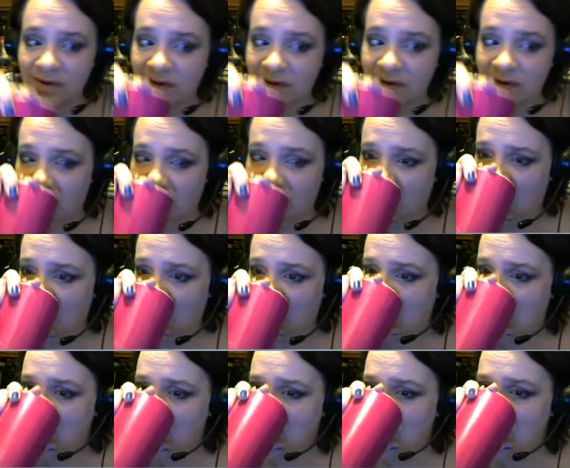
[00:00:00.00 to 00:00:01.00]

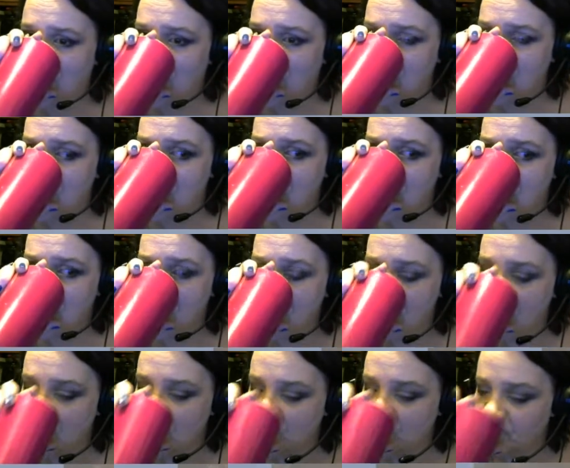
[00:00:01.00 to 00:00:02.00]

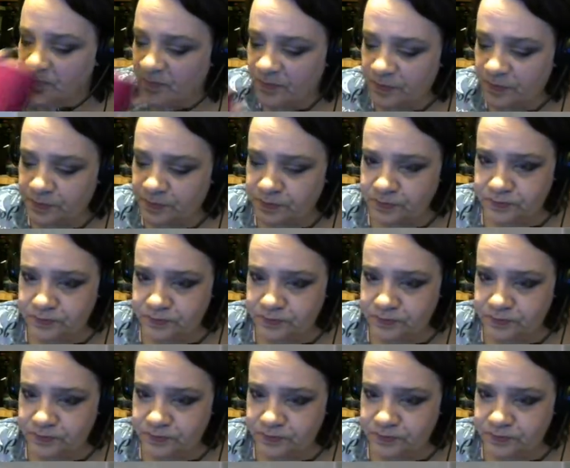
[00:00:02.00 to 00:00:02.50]
No one is speaking in this clip.